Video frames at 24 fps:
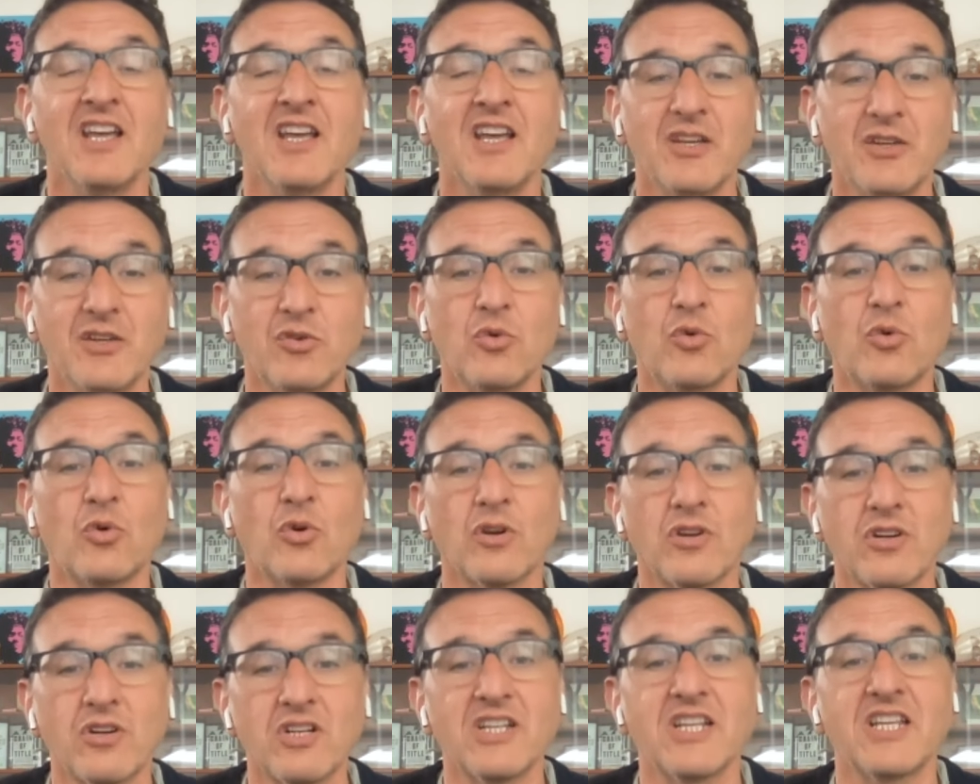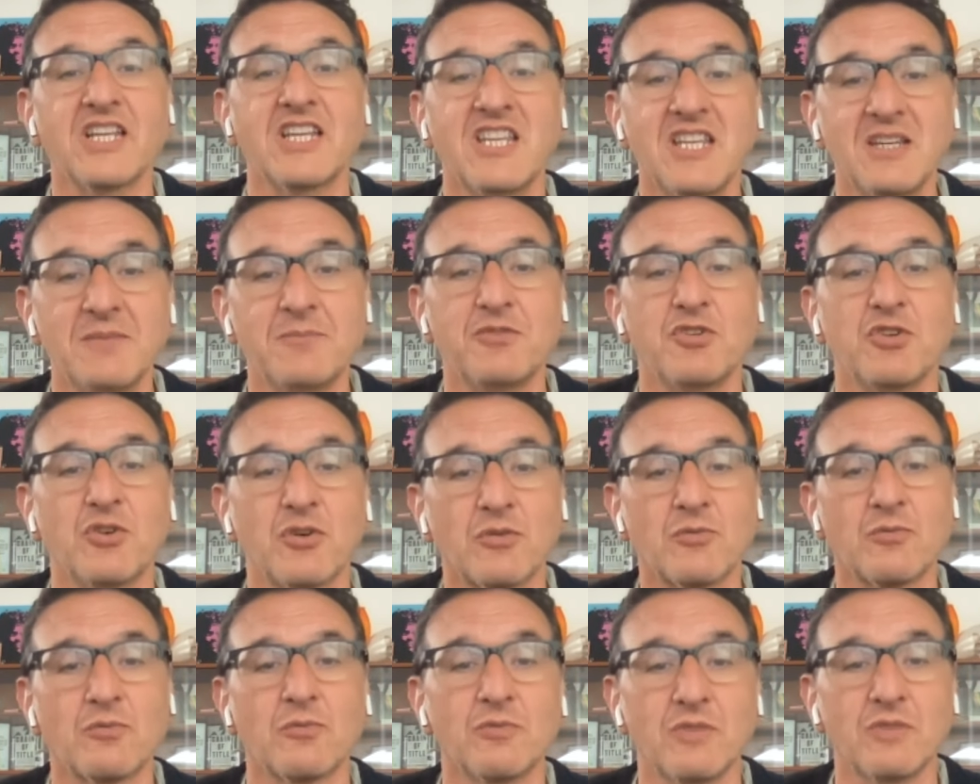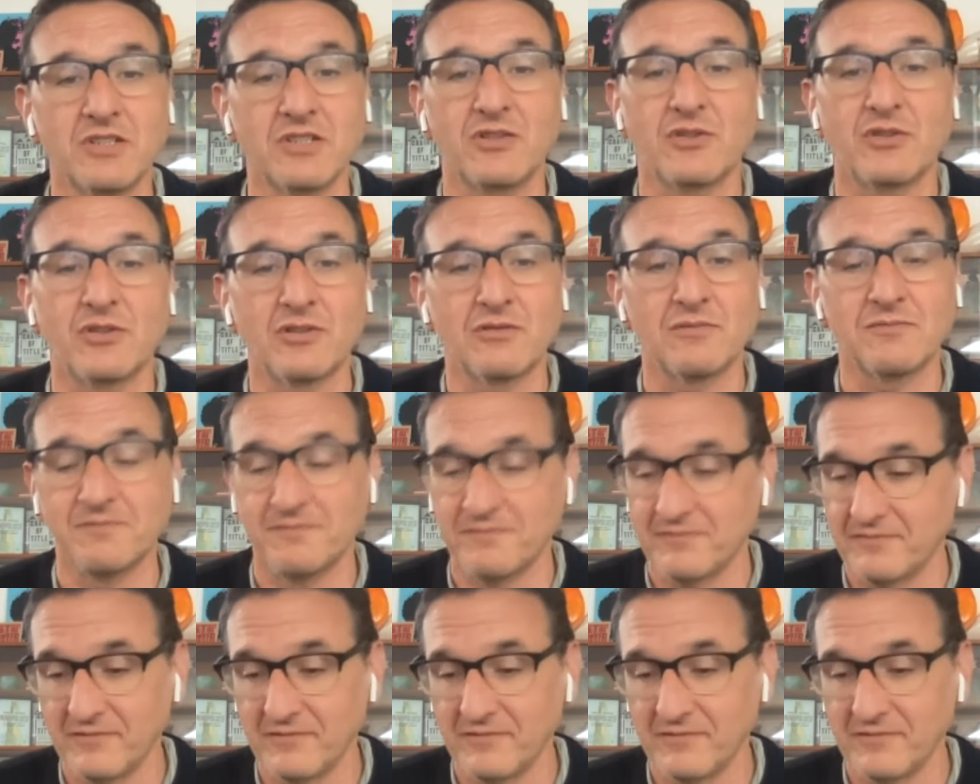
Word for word: in order to keep your your